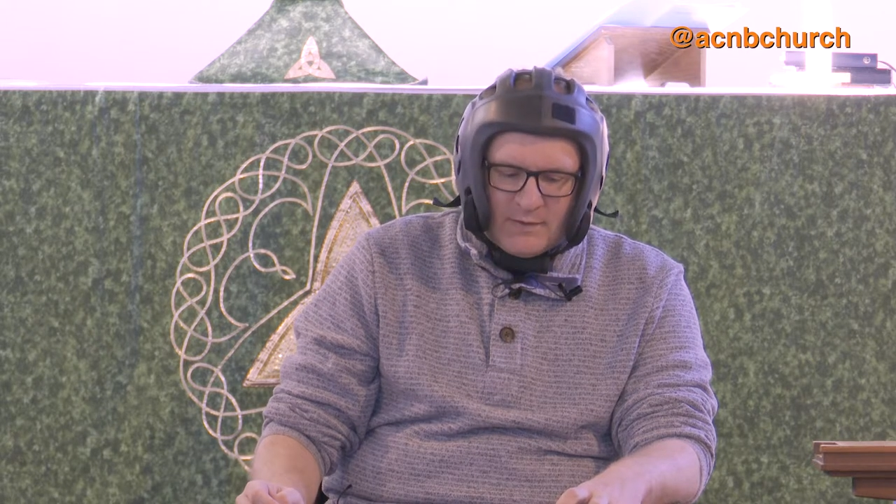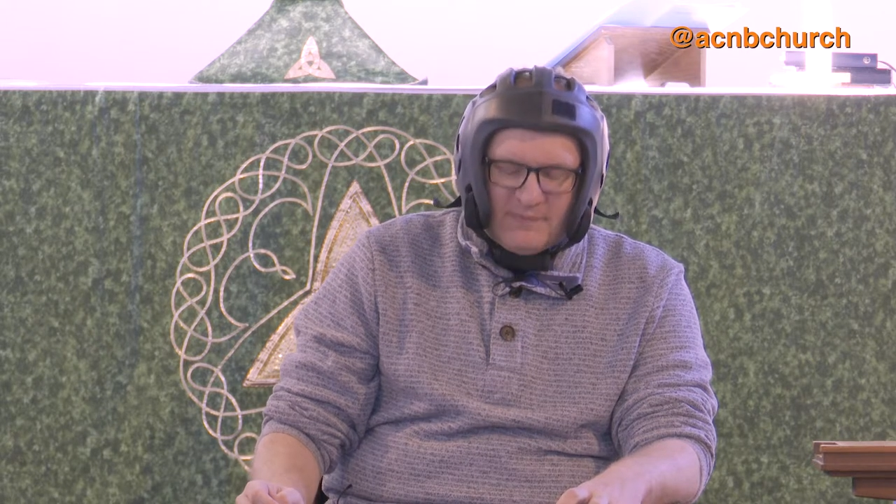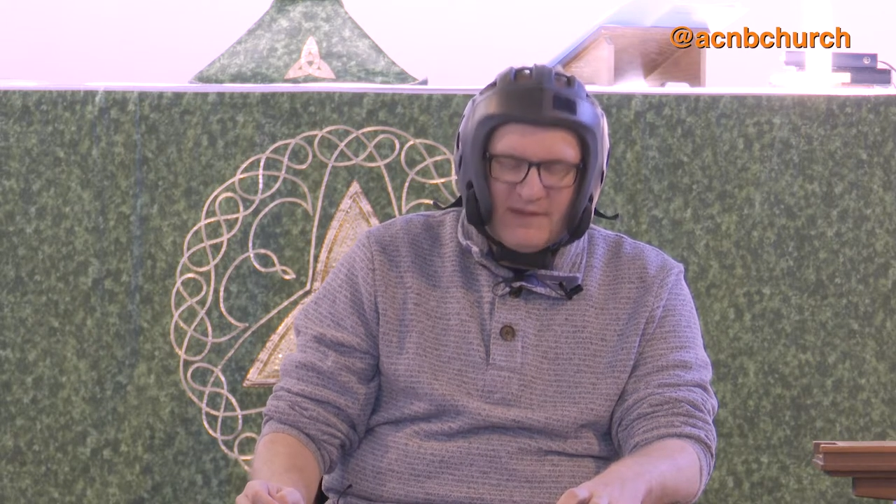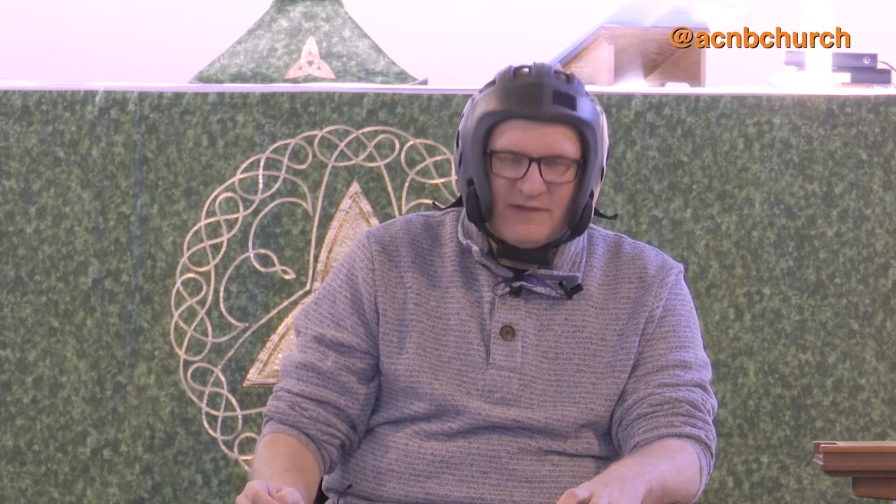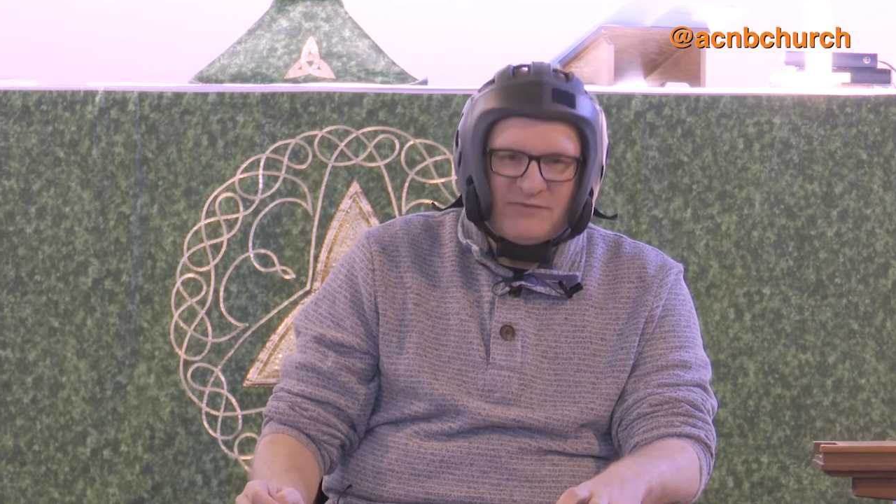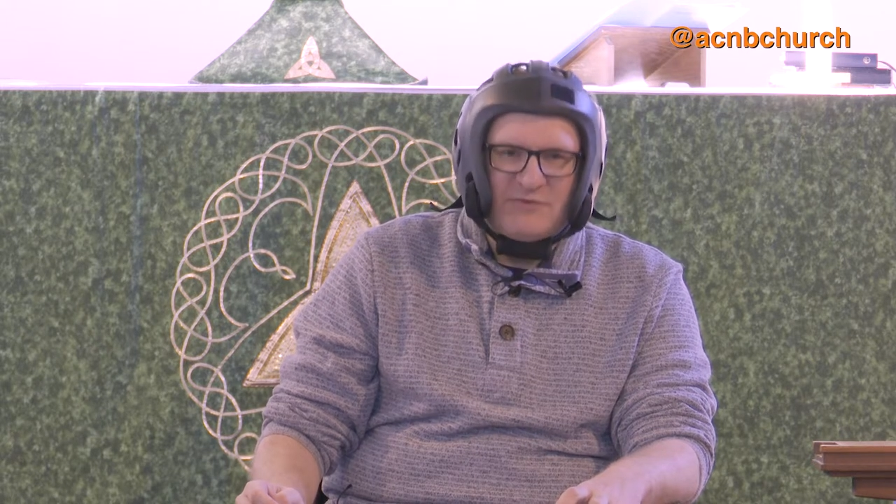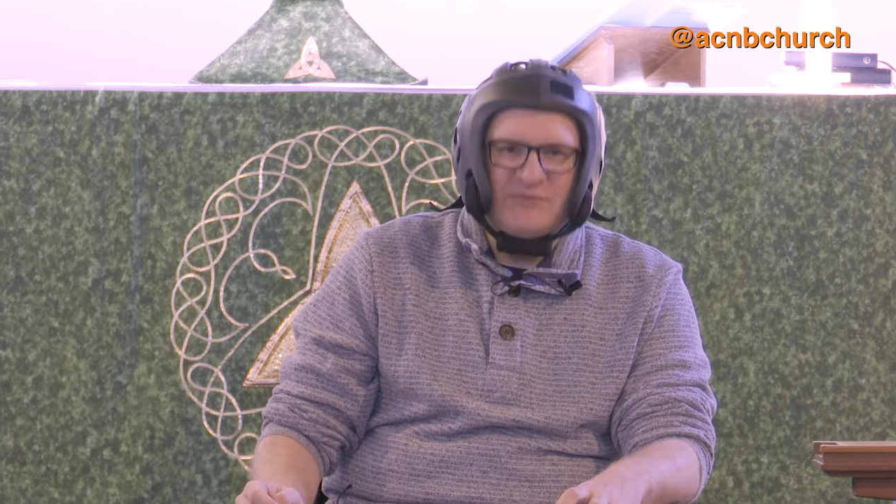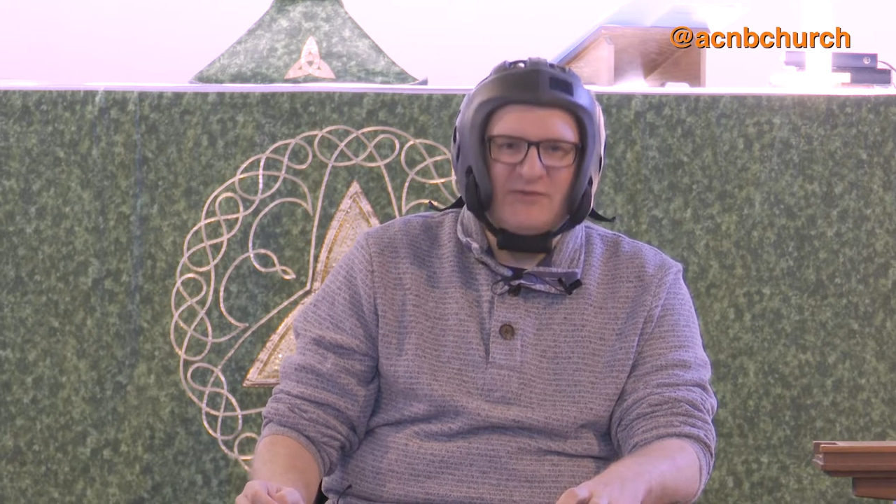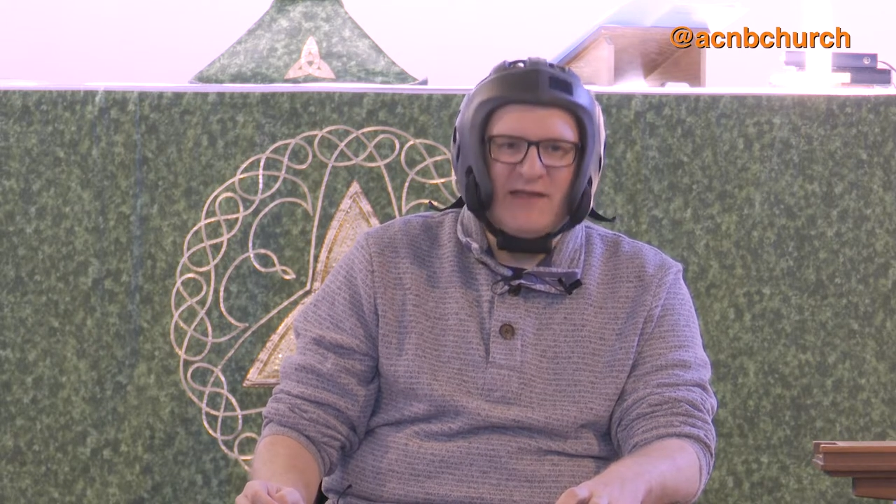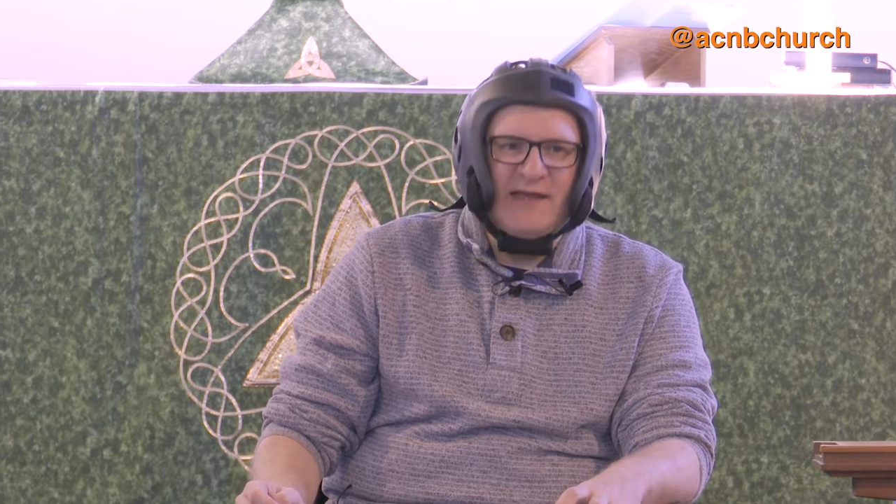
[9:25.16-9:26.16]
That is to
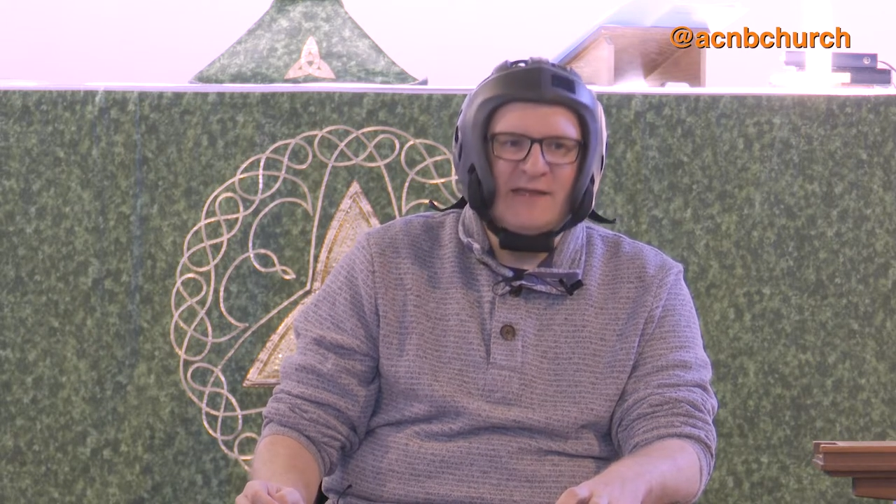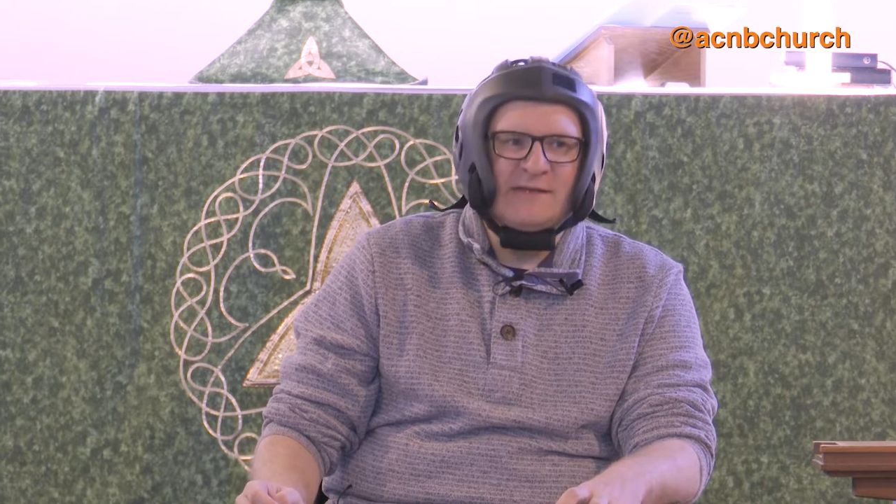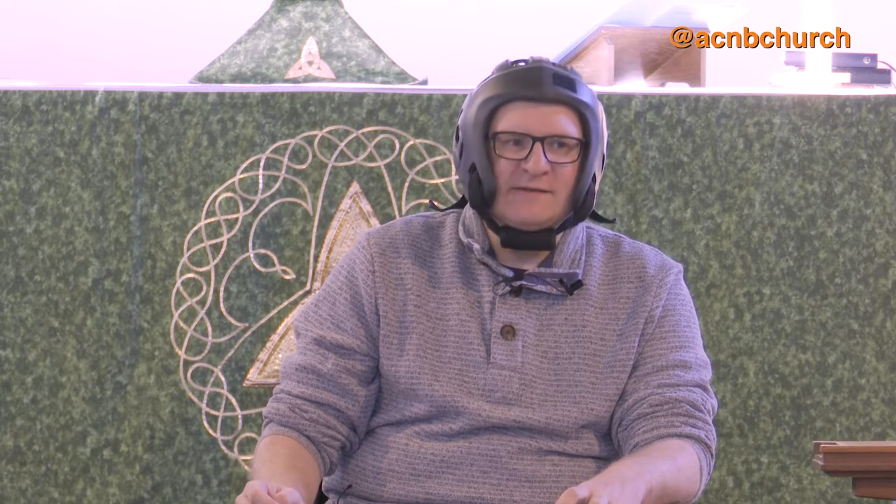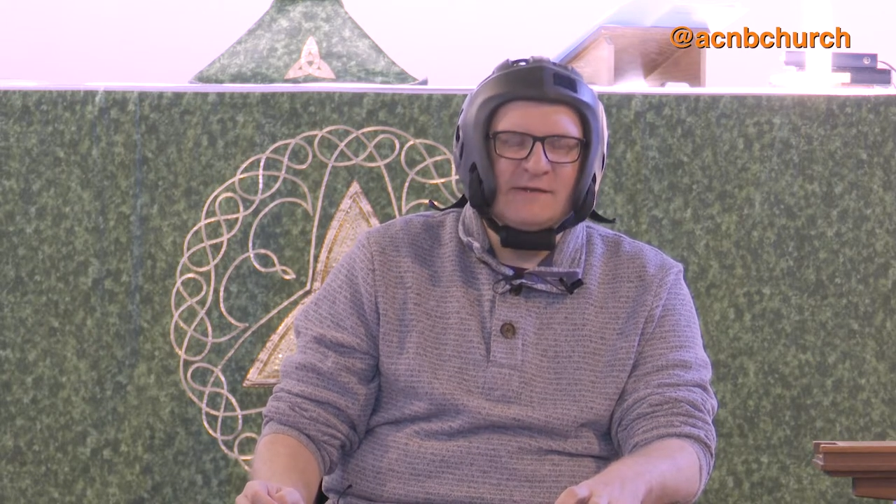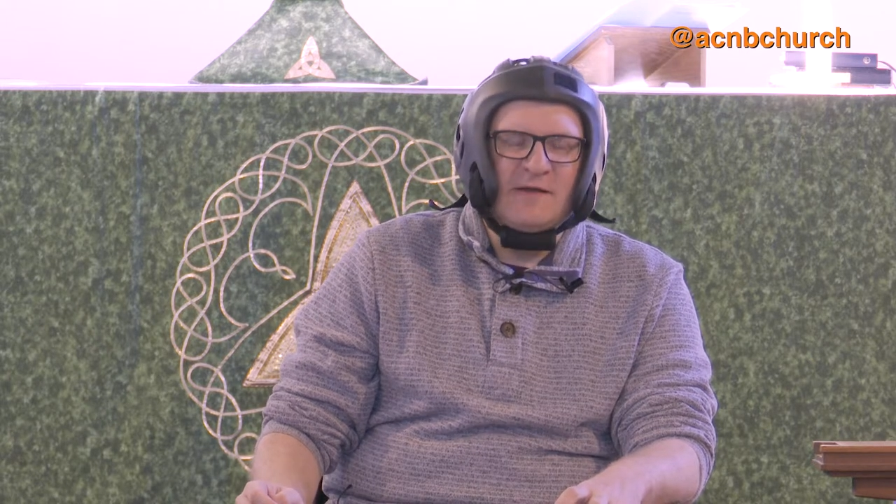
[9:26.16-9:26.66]
say,